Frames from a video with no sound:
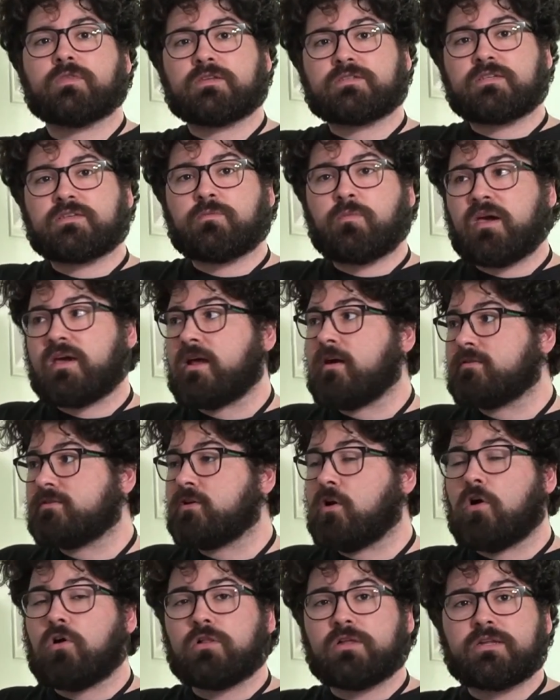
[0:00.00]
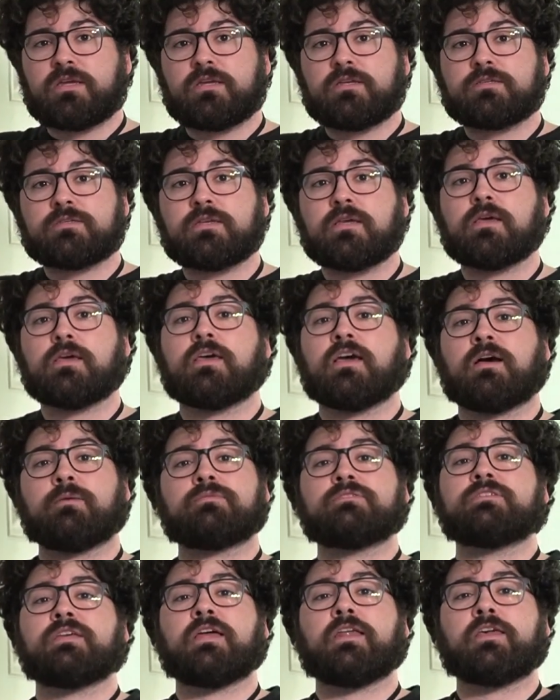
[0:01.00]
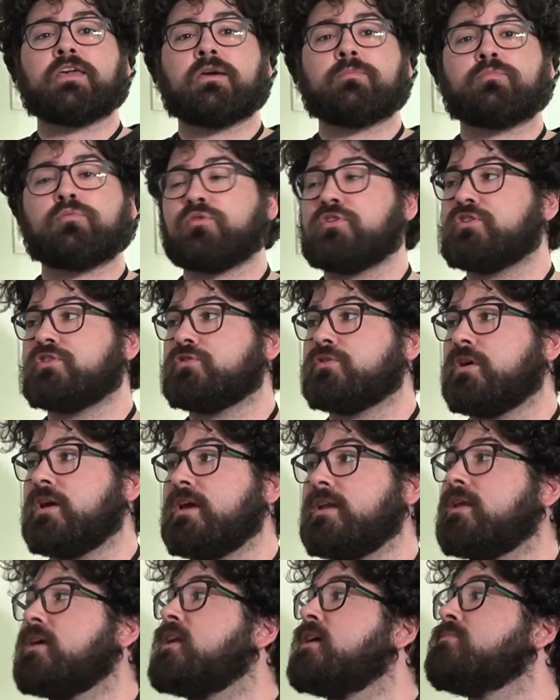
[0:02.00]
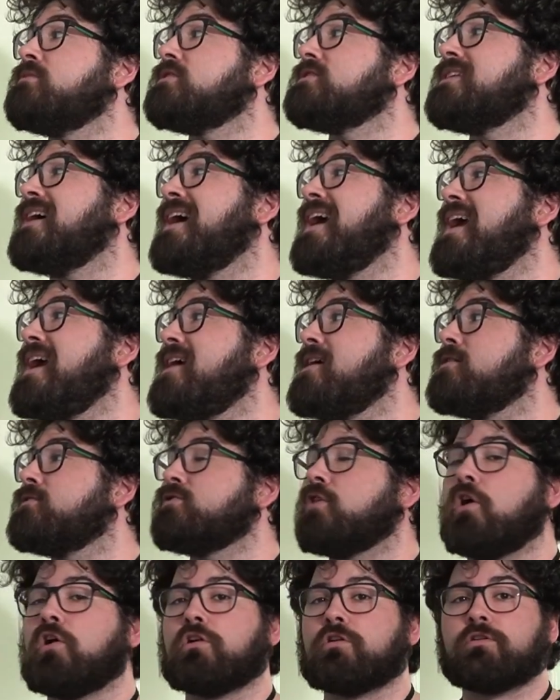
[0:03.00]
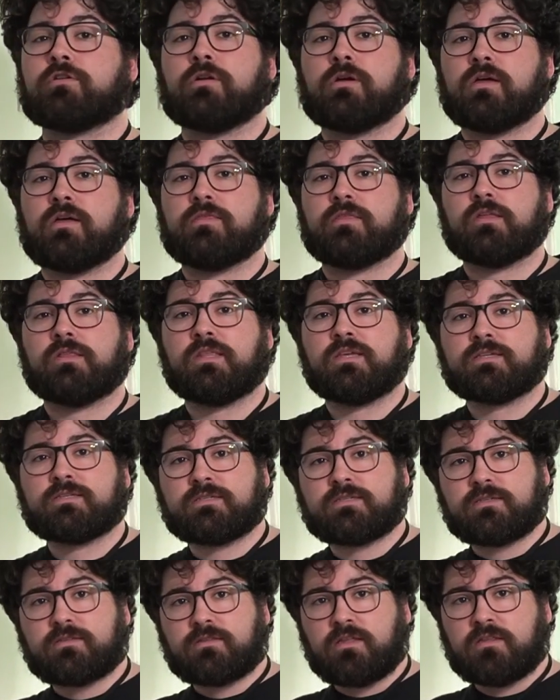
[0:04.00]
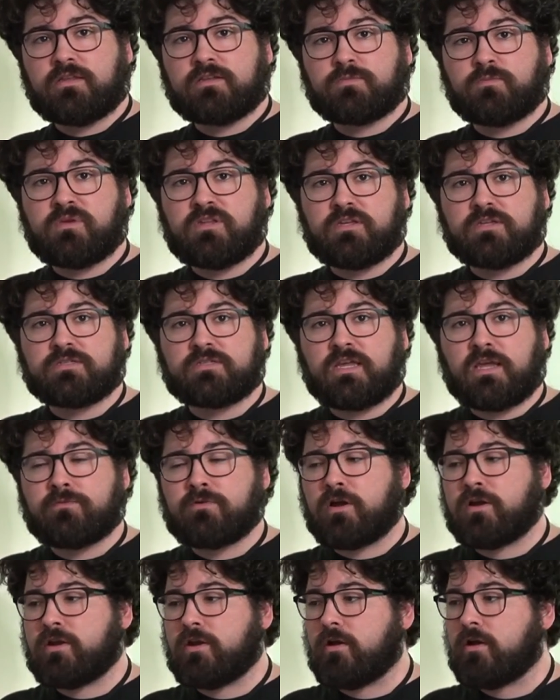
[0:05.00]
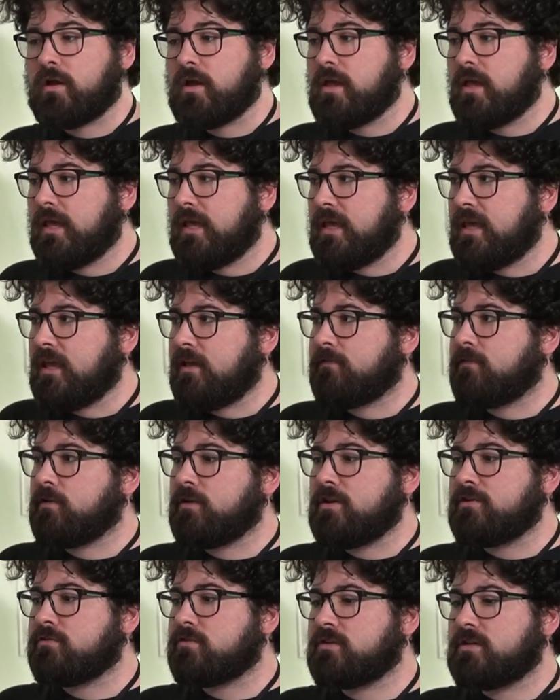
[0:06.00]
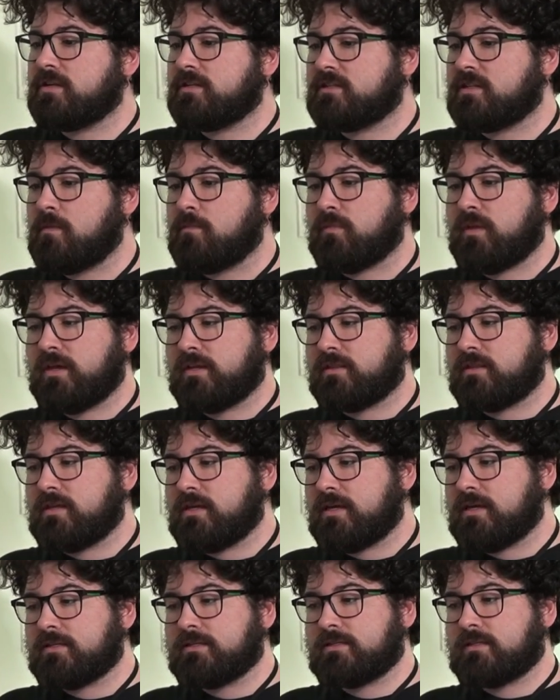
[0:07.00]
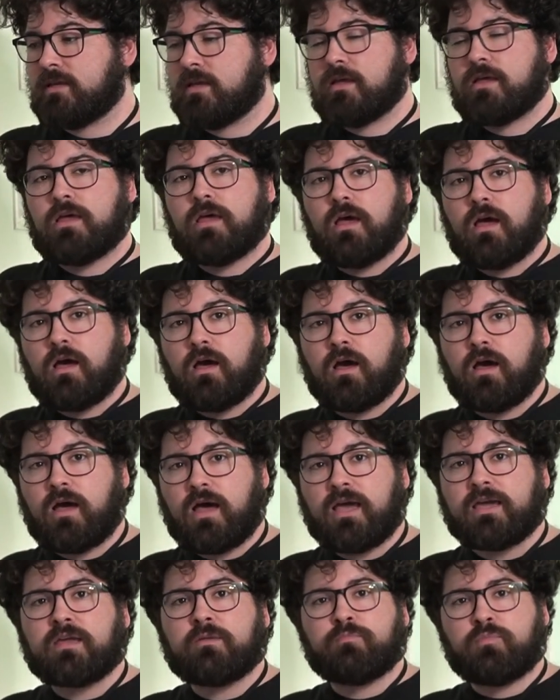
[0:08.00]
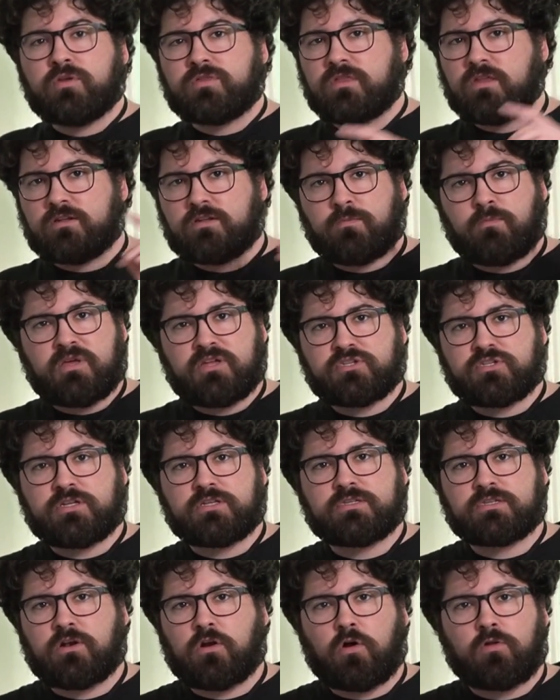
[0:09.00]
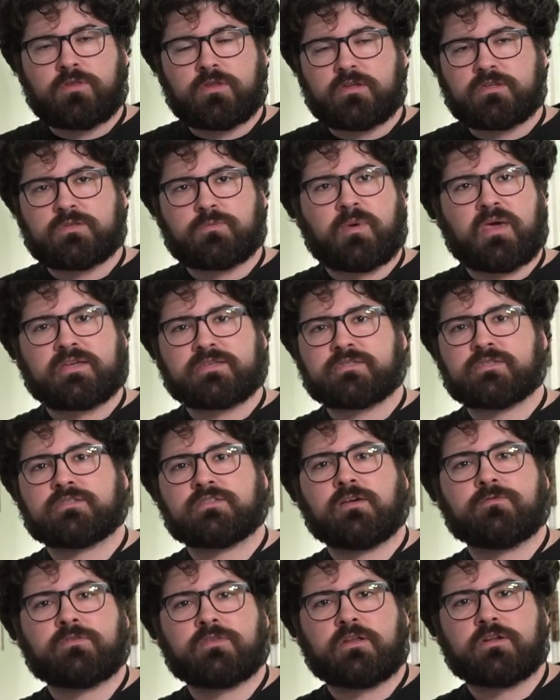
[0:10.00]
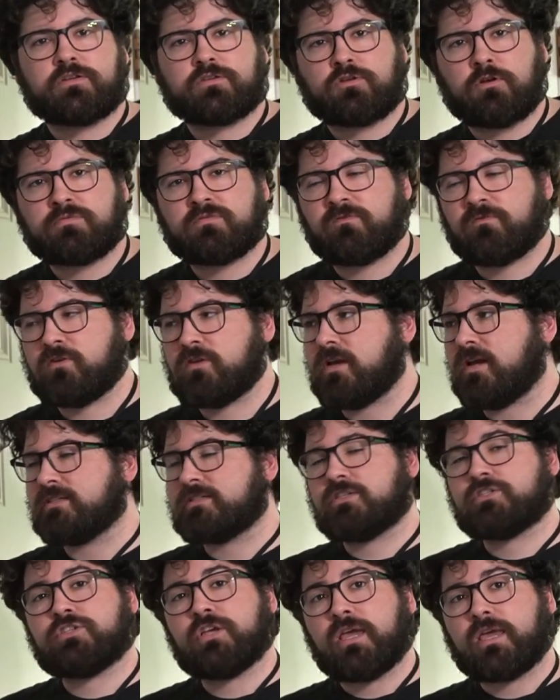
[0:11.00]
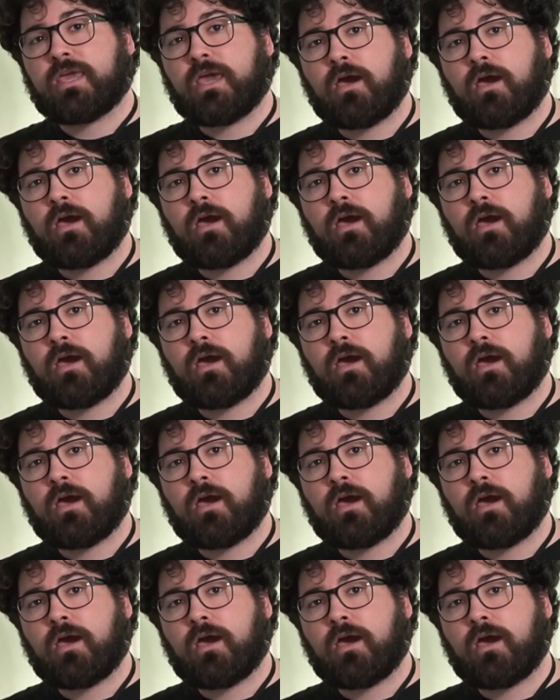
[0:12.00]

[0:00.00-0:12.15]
This is about how tall it is. I'm standing up pretty straight, and I'm just a hair taller than this media stand right here. If you're interested in something like this, I can put the dimensions and all the specs and stuff in the description for you guys to check